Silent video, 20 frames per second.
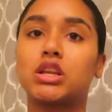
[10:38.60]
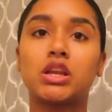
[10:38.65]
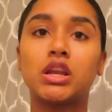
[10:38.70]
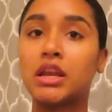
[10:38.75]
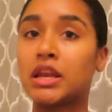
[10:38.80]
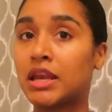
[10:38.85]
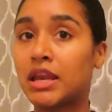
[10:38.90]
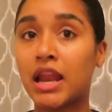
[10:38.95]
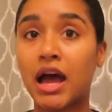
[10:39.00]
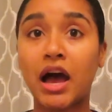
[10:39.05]

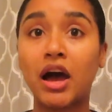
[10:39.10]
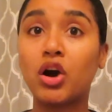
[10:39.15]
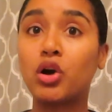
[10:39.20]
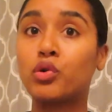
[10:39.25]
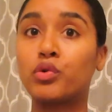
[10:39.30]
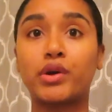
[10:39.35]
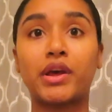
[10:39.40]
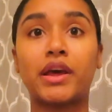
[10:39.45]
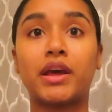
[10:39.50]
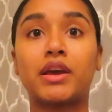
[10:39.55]
not
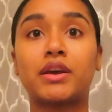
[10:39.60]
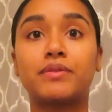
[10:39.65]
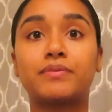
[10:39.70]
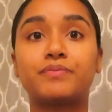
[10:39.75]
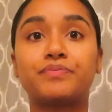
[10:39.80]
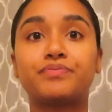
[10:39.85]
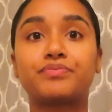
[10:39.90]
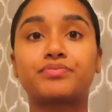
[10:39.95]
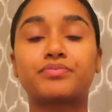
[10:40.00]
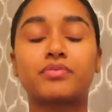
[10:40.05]
okay.
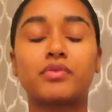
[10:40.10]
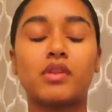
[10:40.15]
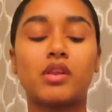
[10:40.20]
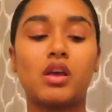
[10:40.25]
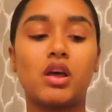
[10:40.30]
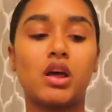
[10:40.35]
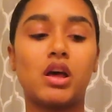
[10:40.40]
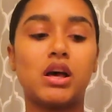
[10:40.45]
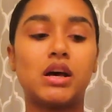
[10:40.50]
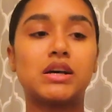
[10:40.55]

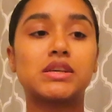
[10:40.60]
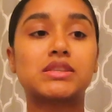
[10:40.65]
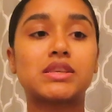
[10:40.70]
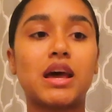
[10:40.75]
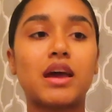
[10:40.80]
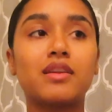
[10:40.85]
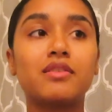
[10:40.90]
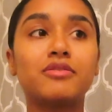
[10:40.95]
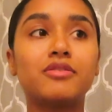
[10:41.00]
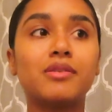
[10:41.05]

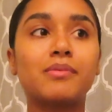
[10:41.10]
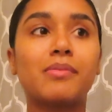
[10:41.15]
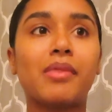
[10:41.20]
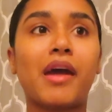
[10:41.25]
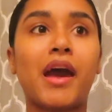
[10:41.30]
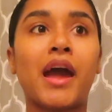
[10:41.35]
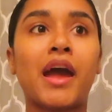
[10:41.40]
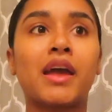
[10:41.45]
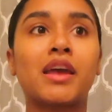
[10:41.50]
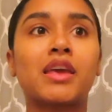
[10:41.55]
Aside from
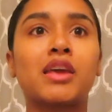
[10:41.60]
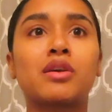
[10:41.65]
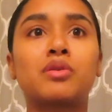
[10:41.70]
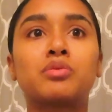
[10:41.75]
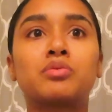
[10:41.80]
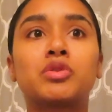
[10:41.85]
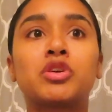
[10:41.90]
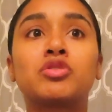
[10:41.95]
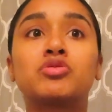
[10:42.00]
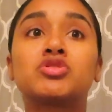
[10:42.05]
that,
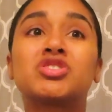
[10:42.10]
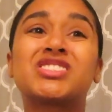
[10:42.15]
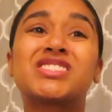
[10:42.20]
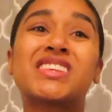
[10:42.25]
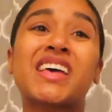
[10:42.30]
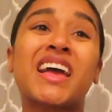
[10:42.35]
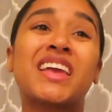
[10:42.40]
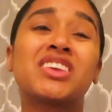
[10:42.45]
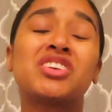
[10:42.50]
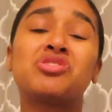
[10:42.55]
he was just
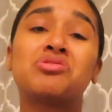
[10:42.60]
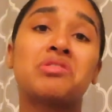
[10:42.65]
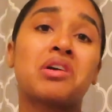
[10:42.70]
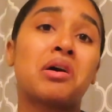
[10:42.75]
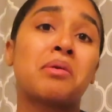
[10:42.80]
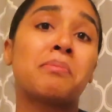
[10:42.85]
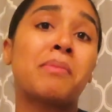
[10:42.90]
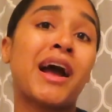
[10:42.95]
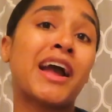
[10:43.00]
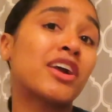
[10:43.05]
like, you
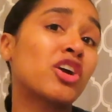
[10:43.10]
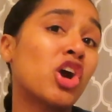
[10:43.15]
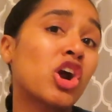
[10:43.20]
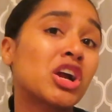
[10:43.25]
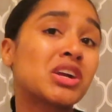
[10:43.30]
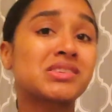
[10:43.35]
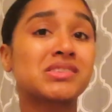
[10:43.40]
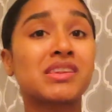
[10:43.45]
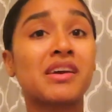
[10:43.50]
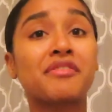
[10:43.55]
know, my car
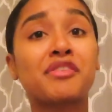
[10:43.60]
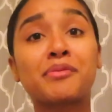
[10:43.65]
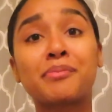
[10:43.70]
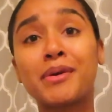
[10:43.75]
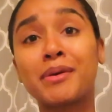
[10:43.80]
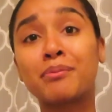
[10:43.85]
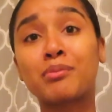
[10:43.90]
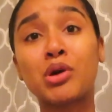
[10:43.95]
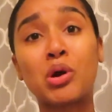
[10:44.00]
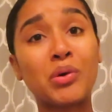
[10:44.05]
has never
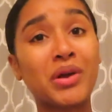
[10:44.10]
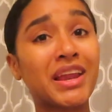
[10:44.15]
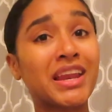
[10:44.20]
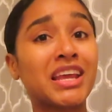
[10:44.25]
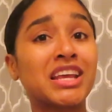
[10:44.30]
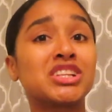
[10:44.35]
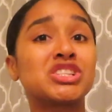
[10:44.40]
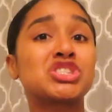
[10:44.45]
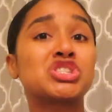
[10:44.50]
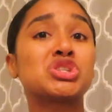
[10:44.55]
been broken
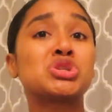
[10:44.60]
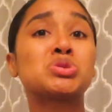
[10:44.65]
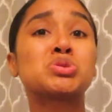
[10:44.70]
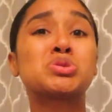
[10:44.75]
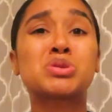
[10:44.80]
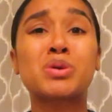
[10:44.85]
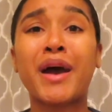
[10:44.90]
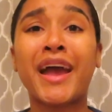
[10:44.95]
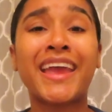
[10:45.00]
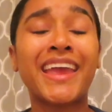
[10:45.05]
into,
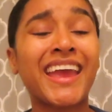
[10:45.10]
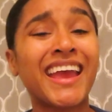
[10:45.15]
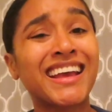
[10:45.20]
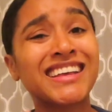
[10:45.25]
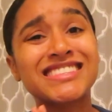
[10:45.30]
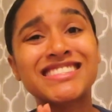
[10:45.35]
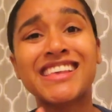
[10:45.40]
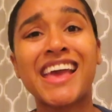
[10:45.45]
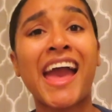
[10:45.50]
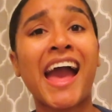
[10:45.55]
so I
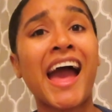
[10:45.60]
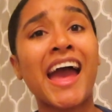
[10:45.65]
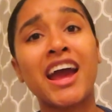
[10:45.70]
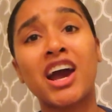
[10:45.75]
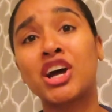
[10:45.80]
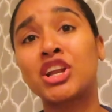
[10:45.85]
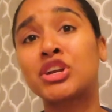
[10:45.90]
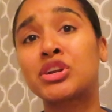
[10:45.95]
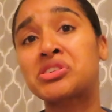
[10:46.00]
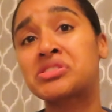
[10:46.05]
can't say I
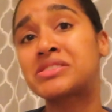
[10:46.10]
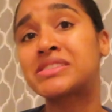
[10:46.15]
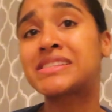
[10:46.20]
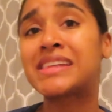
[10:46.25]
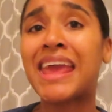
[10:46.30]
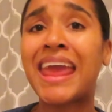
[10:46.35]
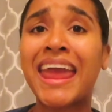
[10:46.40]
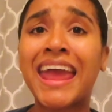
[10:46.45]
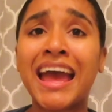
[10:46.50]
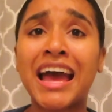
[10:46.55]

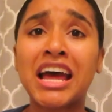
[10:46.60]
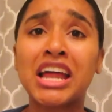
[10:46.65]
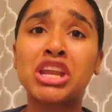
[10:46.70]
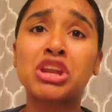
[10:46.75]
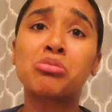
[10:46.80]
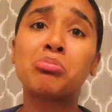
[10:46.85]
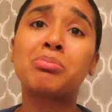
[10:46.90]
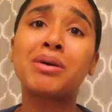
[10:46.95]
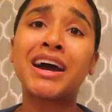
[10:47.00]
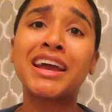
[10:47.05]

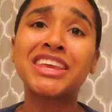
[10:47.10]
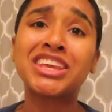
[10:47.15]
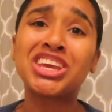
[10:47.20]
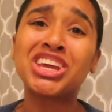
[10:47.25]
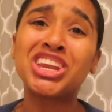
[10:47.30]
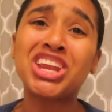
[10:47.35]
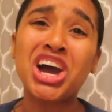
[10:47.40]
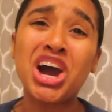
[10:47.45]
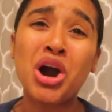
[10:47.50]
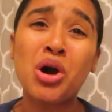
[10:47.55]
understand, but you
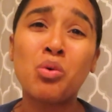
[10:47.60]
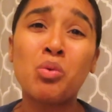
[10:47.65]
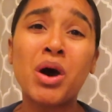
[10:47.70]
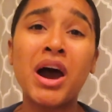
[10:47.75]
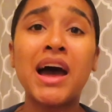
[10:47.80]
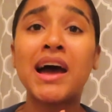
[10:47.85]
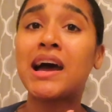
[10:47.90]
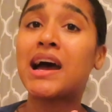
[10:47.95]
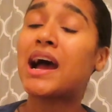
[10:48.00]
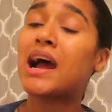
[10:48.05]
know,
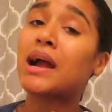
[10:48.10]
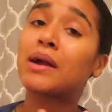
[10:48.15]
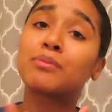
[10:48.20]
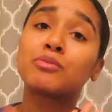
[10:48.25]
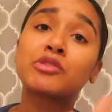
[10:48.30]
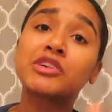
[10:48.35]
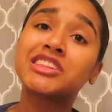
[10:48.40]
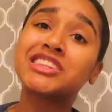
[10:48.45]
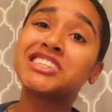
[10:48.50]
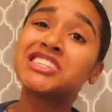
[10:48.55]
I'm
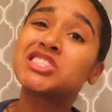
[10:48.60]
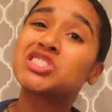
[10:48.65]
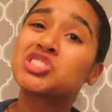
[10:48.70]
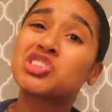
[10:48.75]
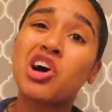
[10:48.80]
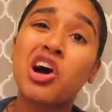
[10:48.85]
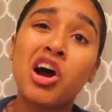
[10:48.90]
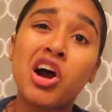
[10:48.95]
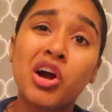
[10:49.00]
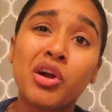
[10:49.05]
really
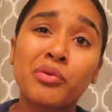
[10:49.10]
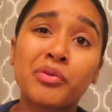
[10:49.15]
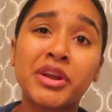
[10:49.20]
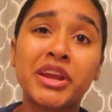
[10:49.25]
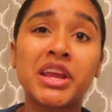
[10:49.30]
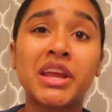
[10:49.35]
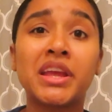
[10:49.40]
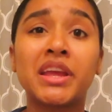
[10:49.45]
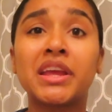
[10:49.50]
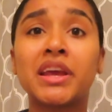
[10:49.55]

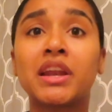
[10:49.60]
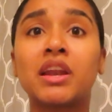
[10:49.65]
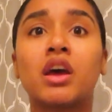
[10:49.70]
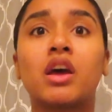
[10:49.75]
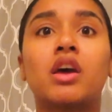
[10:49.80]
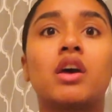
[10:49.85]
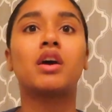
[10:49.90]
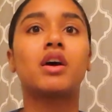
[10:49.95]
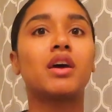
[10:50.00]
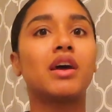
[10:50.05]
sorry.
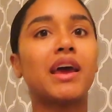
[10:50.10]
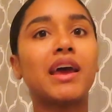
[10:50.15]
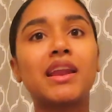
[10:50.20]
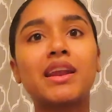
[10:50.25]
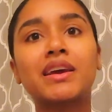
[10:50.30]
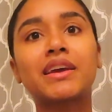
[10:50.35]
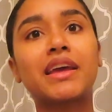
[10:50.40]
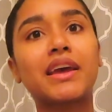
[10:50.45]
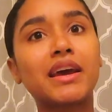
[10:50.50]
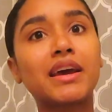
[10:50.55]
And
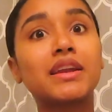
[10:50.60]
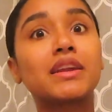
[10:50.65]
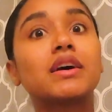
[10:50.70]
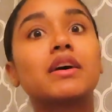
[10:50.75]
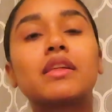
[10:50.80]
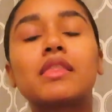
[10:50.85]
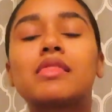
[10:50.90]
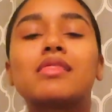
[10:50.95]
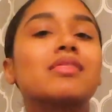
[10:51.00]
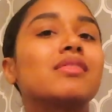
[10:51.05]

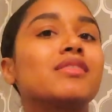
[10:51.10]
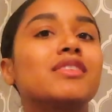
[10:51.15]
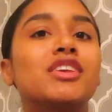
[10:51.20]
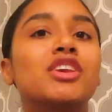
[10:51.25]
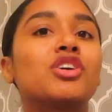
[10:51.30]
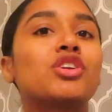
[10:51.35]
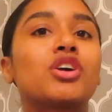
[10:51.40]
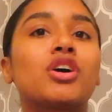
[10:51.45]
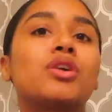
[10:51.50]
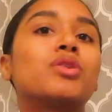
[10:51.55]
again,
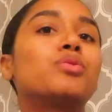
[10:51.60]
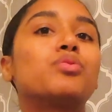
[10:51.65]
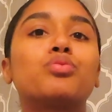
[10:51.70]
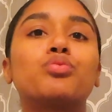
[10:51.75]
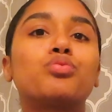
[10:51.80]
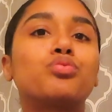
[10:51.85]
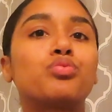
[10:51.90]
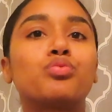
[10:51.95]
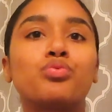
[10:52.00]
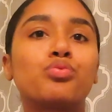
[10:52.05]
you know,